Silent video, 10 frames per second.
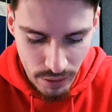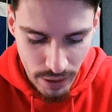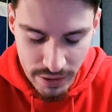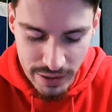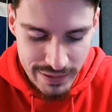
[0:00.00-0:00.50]

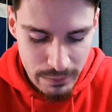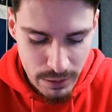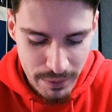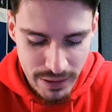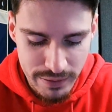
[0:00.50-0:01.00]
And that seems to
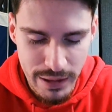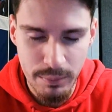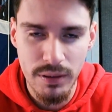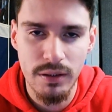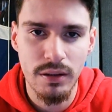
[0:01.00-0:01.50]
be the
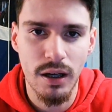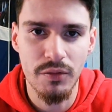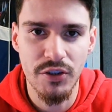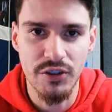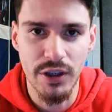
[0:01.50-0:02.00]
theme of
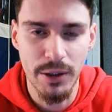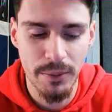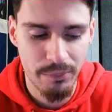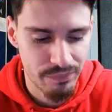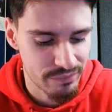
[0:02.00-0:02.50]
this year.